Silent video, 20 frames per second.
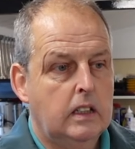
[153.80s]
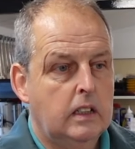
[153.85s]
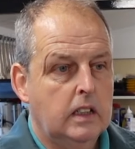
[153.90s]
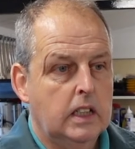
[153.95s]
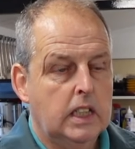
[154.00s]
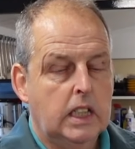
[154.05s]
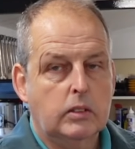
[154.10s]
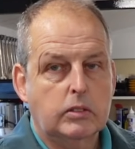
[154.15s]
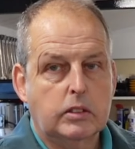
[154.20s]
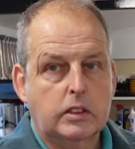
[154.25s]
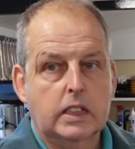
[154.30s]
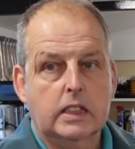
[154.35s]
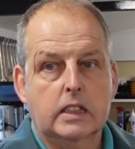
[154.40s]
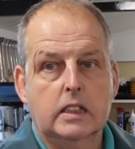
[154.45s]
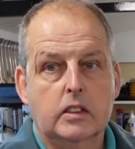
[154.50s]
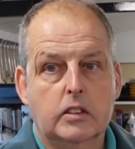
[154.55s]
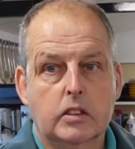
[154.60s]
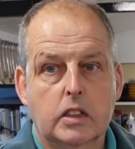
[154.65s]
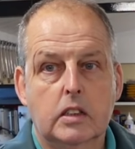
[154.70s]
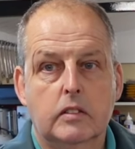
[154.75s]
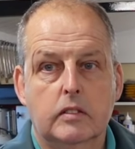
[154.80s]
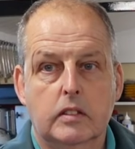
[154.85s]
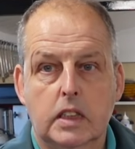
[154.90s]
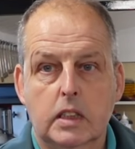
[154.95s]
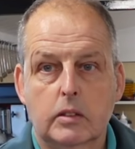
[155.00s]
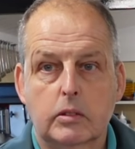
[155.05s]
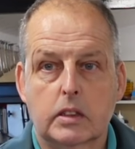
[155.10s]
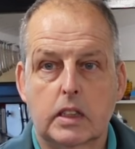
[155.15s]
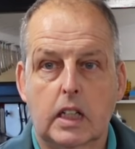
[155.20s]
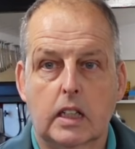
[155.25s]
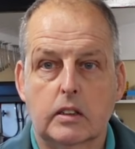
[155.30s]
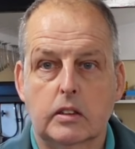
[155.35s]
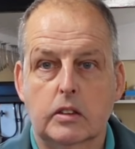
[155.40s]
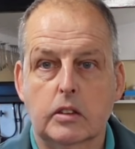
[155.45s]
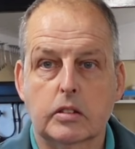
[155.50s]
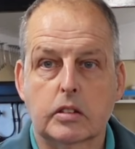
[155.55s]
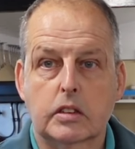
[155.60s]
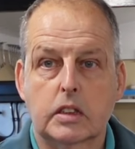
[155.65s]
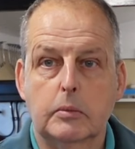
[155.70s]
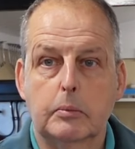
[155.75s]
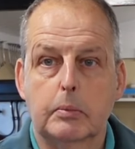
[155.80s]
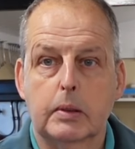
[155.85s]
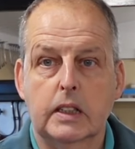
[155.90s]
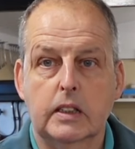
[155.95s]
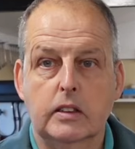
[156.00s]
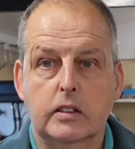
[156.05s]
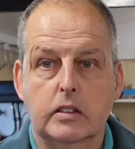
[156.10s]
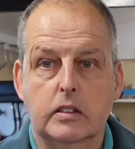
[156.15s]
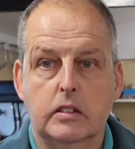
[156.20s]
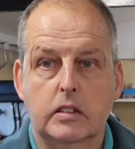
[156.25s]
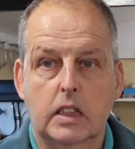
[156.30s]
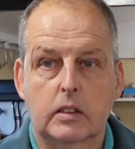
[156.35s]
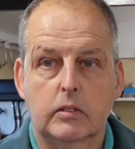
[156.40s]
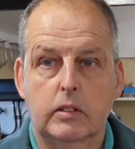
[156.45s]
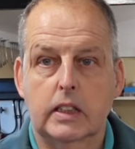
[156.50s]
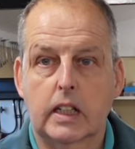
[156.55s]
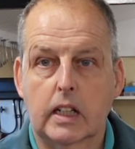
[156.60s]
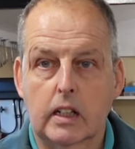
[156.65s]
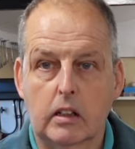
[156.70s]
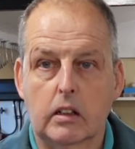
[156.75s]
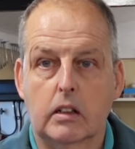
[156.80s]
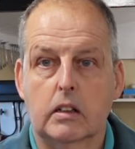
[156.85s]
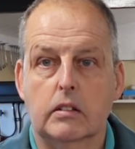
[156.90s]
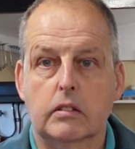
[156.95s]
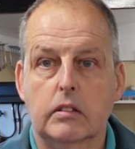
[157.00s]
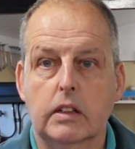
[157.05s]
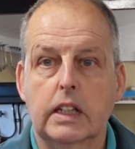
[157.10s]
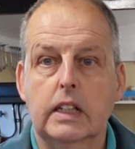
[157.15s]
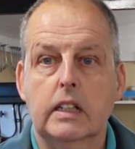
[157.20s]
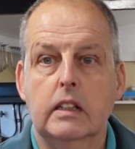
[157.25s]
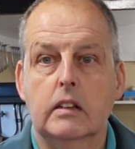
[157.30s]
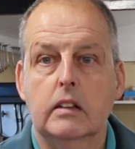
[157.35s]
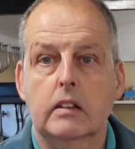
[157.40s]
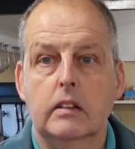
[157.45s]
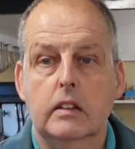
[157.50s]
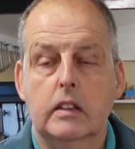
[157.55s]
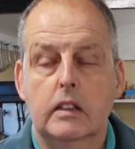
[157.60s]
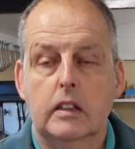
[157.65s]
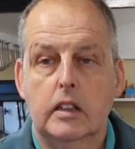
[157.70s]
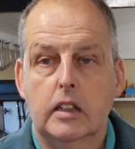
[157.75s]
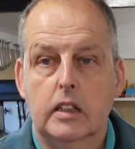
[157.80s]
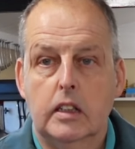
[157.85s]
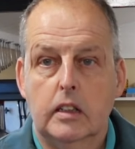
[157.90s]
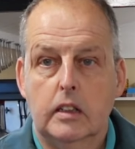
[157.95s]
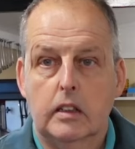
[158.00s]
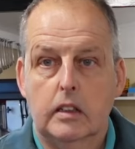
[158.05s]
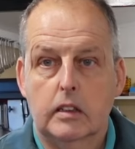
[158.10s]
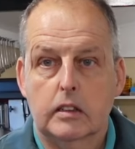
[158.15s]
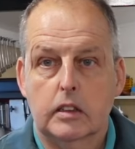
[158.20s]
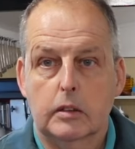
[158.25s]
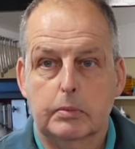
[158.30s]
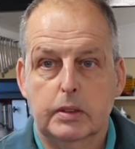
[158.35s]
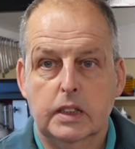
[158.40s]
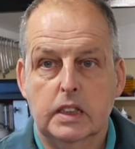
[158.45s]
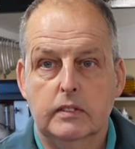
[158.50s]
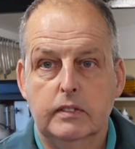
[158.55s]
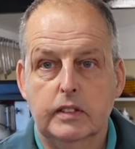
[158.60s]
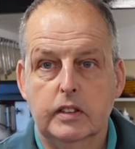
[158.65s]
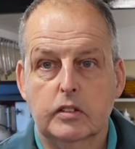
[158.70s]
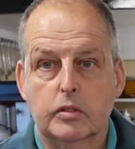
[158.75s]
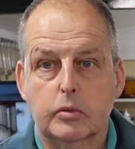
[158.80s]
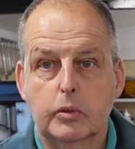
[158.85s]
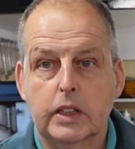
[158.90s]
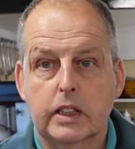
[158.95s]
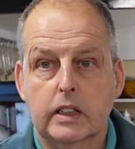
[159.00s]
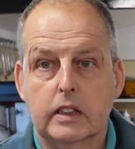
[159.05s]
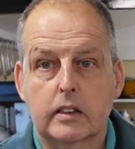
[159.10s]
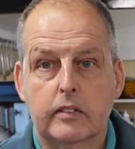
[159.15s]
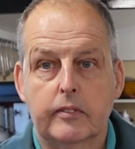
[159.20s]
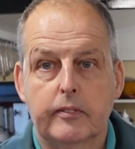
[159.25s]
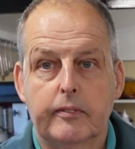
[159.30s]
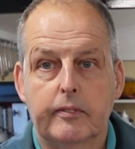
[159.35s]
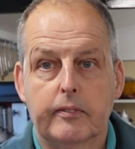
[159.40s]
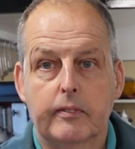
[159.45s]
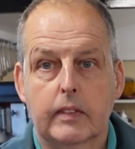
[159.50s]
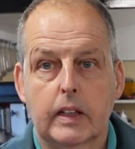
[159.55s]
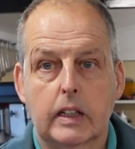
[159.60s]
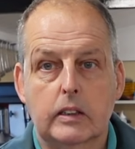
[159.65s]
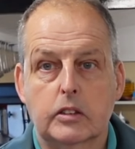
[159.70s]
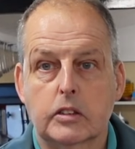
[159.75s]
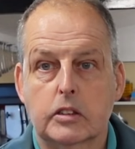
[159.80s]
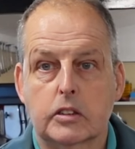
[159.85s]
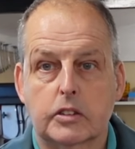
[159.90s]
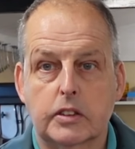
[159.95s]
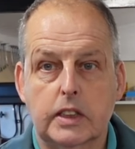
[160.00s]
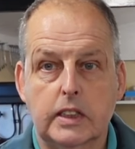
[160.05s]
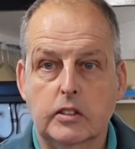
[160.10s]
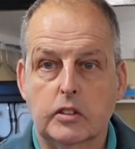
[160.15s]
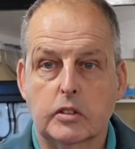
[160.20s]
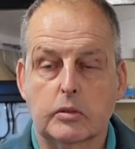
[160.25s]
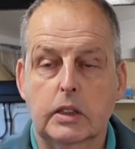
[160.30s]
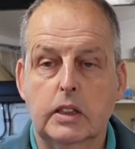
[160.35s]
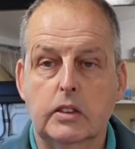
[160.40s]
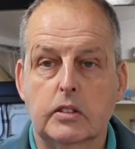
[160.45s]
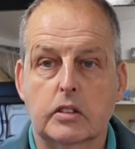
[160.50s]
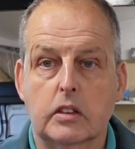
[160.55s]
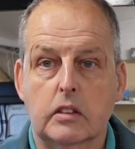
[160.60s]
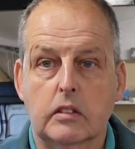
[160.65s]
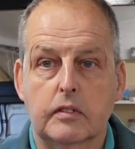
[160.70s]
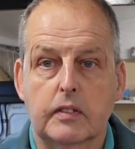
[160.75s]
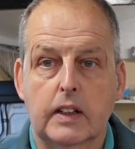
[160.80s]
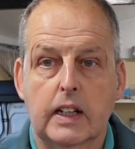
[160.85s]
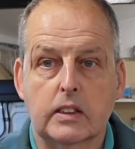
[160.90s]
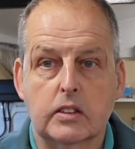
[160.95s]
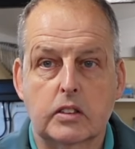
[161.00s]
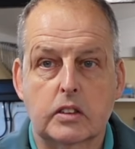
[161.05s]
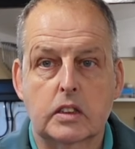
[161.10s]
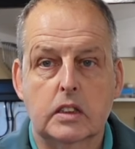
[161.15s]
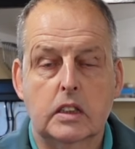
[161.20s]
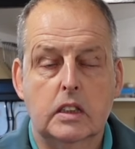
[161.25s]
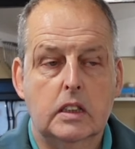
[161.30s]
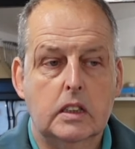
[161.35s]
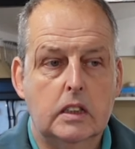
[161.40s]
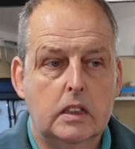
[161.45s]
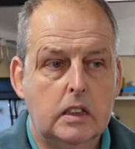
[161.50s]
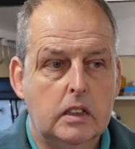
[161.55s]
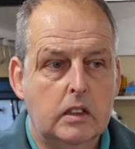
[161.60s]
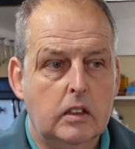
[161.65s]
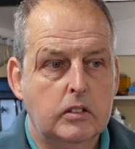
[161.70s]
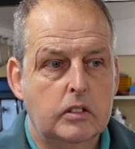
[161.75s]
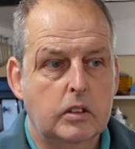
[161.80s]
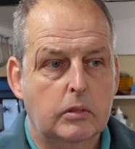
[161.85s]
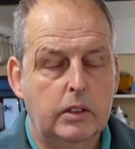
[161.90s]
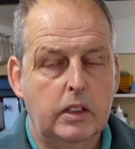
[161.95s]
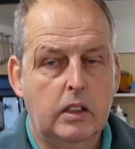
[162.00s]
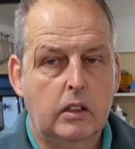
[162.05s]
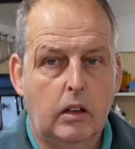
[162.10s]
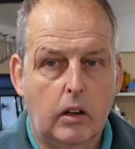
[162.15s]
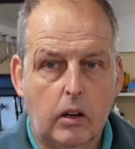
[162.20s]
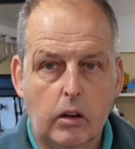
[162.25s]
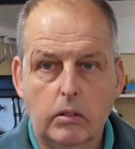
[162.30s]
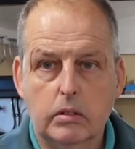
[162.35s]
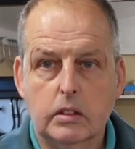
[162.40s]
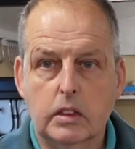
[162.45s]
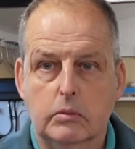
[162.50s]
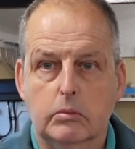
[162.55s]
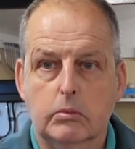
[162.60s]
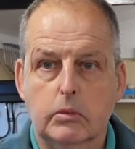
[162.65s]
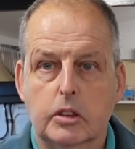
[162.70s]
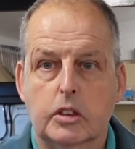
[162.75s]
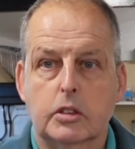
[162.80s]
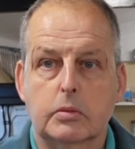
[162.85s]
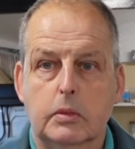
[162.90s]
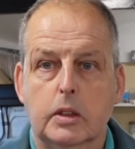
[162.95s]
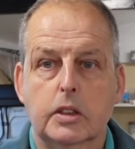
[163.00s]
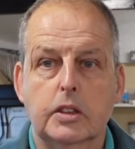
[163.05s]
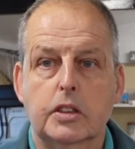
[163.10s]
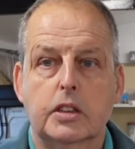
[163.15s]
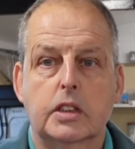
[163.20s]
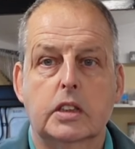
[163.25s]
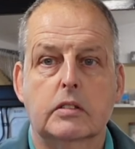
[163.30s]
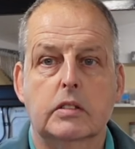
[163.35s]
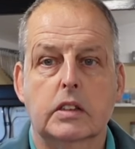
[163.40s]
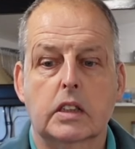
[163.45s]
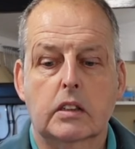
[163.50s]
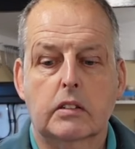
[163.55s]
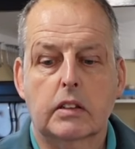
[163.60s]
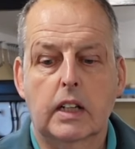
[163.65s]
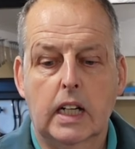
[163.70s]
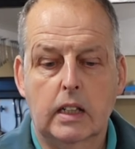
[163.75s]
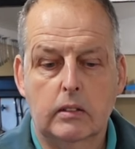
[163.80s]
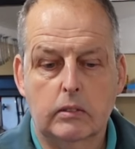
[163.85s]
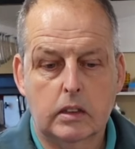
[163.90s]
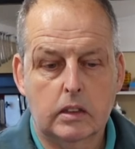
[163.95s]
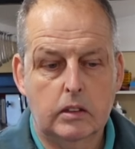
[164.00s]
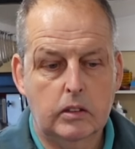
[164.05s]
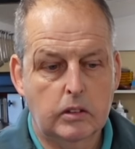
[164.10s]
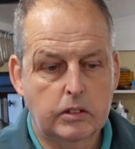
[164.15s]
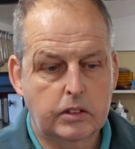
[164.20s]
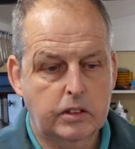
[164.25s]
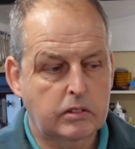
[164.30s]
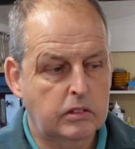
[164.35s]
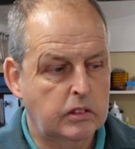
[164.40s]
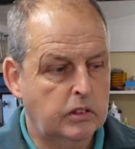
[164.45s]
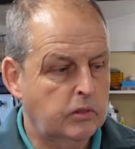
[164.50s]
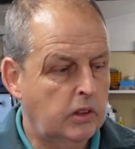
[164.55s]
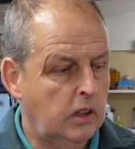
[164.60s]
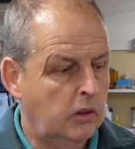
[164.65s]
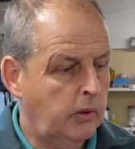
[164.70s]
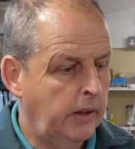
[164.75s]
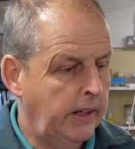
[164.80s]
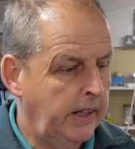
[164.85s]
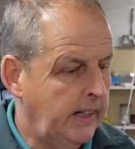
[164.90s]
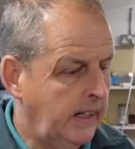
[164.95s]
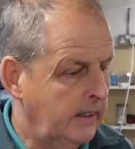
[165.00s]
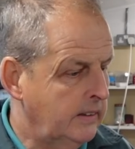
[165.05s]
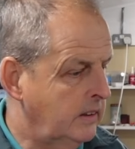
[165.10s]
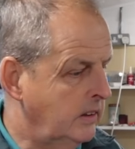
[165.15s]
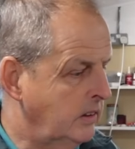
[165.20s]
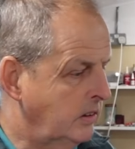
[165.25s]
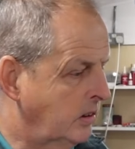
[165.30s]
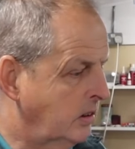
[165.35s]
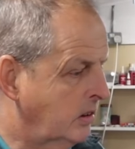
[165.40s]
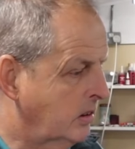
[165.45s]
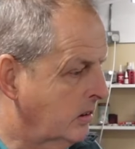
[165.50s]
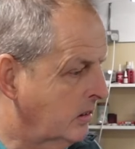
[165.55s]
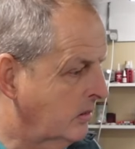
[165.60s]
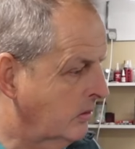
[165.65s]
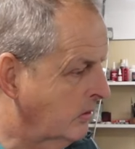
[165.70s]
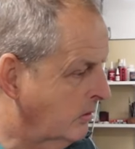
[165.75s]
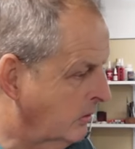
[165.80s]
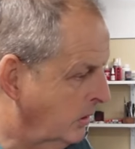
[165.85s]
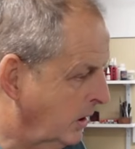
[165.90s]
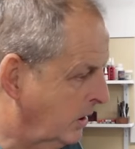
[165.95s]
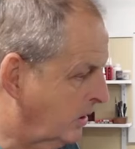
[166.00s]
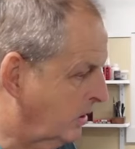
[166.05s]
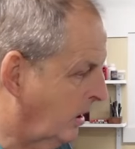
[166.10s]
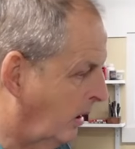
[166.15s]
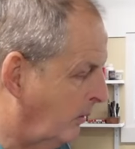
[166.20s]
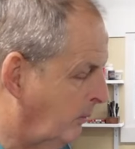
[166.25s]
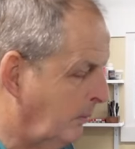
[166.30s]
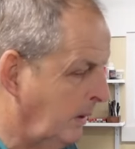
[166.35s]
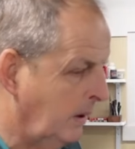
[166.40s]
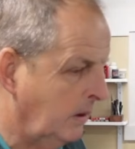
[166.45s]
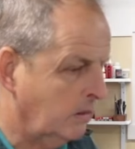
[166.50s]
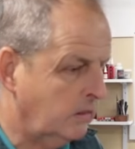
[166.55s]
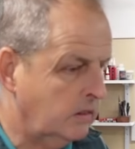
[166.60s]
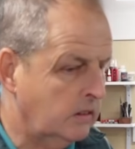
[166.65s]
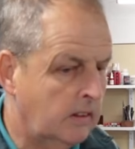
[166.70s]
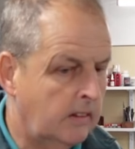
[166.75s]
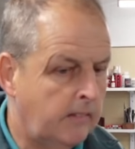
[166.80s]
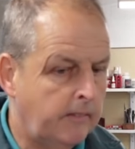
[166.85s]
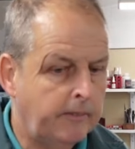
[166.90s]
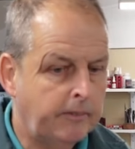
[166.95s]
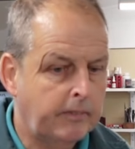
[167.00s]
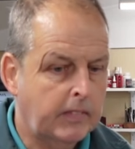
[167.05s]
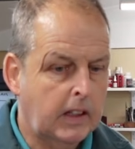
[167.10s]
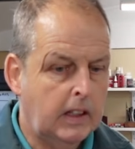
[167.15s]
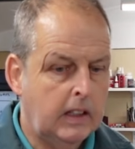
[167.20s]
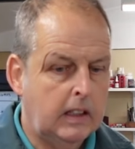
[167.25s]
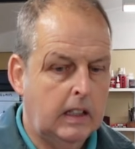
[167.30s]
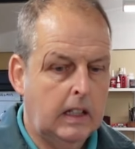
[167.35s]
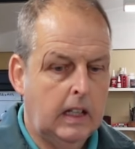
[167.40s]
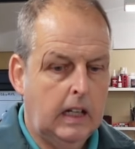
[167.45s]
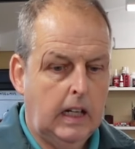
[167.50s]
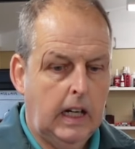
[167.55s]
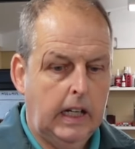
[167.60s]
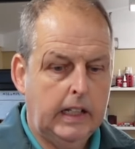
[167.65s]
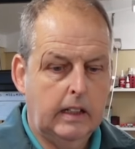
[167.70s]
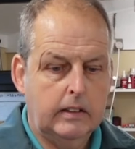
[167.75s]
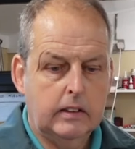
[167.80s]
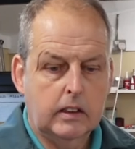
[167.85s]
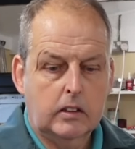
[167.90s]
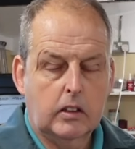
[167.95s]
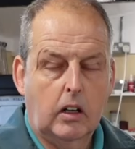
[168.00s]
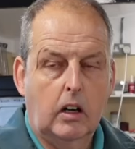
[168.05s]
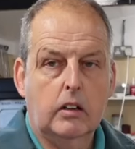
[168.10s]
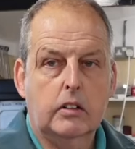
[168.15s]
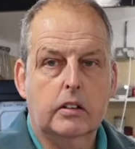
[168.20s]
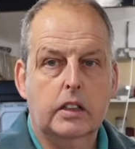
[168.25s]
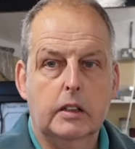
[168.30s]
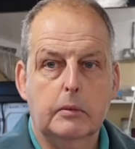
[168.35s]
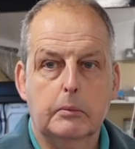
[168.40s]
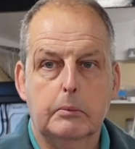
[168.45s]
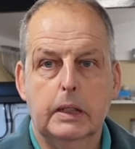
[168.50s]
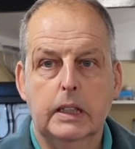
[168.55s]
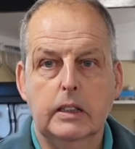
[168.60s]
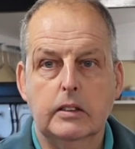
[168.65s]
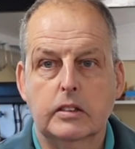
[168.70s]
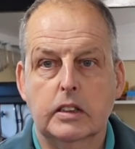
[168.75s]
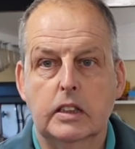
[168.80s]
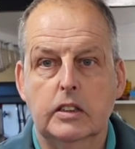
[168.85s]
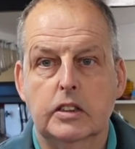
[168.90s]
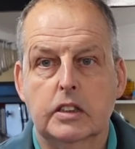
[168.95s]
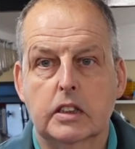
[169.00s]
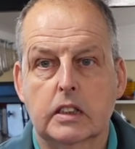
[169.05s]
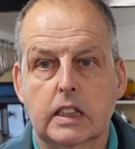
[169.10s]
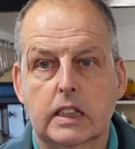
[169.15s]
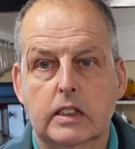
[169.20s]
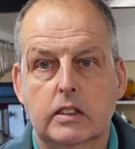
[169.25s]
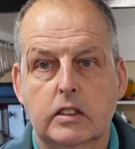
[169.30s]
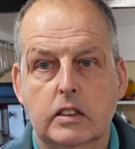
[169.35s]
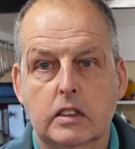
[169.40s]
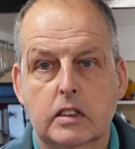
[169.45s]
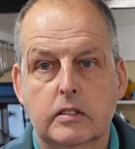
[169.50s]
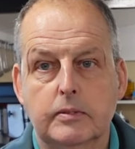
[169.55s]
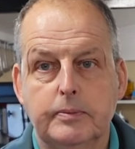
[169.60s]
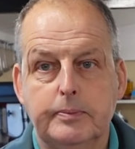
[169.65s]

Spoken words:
And I was digging it over, and it was like dust in places. Yeah, we'd had a lot of rain the previous week. It just drains away so fast, so we're not holding much moisture in the ground. And also as well, when I had this workshop built, I had the concrete base insulated,